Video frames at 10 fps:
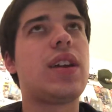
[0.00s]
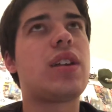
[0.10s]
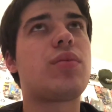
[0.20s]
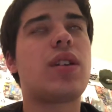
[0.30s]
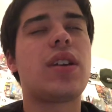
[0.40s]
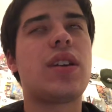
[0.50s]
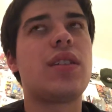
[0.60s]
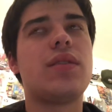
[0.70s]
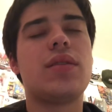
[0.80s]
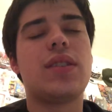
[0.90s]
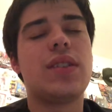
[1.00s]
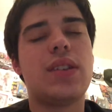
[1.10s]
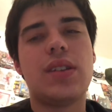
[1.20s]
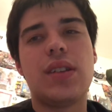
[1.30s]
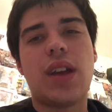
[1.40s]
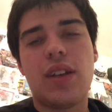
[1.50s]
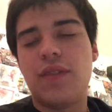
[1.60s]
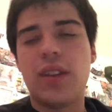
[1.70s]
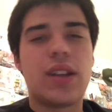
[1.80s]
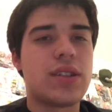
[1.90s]
Daniel Bryan, I
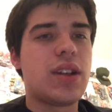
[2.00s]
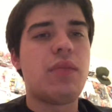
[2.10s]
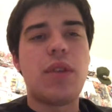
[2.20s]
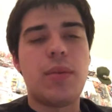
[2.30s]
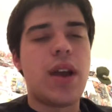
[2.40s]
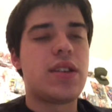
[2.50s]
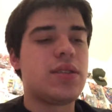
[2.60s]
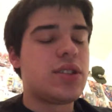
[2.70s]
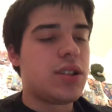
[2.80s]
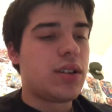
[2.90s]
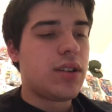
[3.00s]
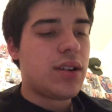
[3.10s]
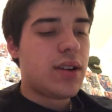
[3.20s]
feel like he's gonna have better matches this year.